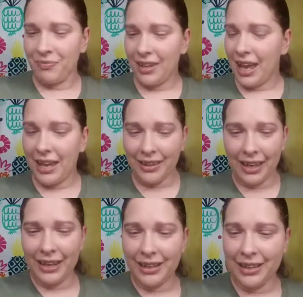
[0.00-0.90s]

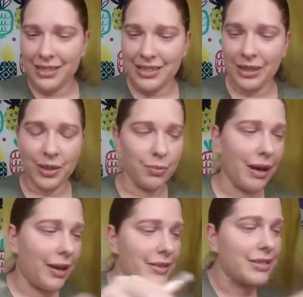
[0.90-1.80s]
highlighted concealer
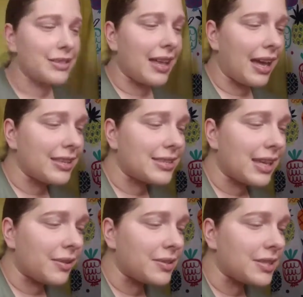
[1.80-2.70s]
brows. That
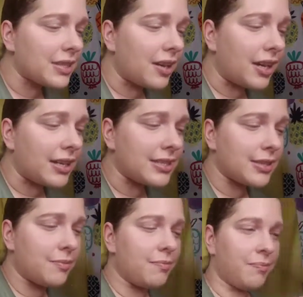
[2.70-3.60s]
sounds
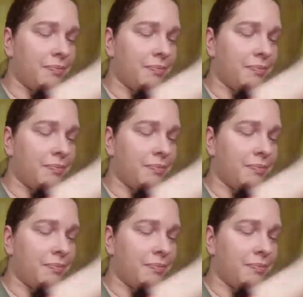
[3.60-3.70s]
awesome.